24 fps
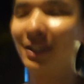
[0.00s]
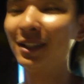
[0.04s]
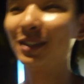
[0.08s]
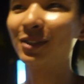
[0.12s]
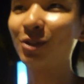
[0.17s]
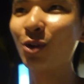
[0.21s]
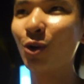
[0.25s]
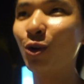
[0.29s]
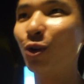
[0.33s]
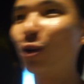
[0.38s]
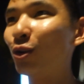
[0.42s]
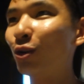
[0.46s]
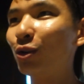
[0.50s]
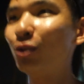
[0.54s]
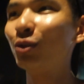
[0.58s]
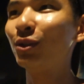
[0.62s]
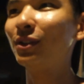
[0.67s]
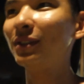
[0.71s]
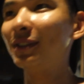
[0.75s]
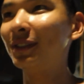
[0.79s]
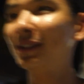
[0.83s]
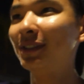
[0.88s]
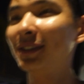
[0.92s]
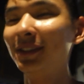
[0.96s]
So
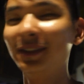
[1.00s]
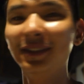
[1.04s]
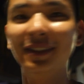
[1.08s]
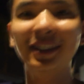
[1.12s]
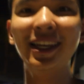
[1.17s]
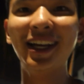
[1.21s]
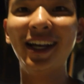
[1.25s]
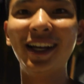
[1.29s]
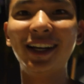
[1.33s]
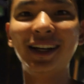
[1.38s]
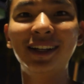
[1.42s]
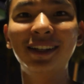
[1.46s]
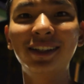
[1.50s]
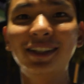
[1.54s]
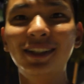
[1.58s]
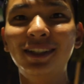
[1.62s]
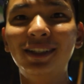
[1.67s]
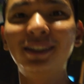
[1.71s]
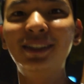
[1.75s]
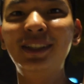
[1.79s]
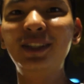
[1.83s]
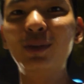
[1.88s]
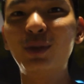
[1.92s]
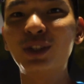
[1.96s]
yeah,
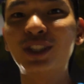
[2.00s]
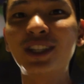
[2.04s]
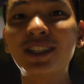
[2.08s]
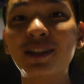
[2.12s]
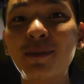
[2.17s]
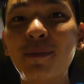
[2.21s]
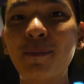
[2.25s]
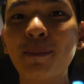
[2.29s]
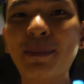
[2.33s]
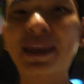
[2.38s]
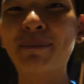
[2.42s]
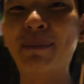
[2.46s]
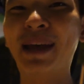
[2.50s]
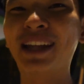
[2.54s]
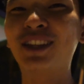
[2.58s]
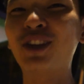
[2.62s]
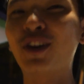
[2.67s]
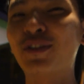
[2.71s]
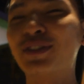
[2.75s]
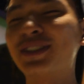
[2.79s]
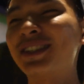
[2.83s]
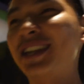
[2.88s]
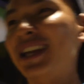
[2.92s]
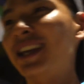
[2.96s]
it was just a
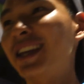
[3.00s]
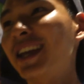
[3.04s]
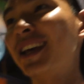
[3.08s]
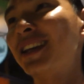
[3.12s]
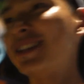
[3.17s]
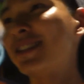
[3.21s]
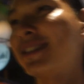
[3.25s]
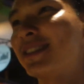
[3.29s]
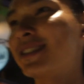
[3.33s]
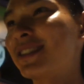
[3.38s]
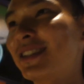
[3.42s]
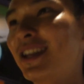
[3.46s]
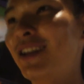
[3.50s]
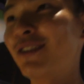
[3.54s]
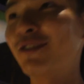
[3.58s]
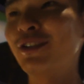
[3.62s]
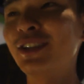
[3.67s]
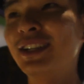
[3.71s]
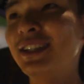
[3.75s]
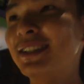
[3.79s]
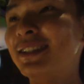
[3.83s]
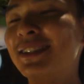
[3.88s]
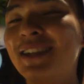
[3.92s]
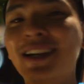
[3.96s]
matter of seconds. That
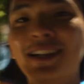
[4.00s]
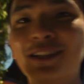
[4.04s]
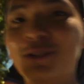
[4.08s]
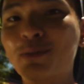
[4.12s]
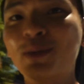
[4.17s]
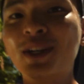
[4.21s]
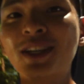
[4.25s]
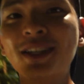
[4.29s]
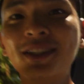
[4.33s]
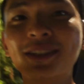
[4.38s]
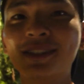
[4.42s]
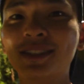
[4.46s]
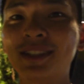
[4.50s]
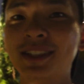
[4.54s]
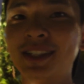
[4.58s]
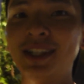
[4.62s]
really sucks man.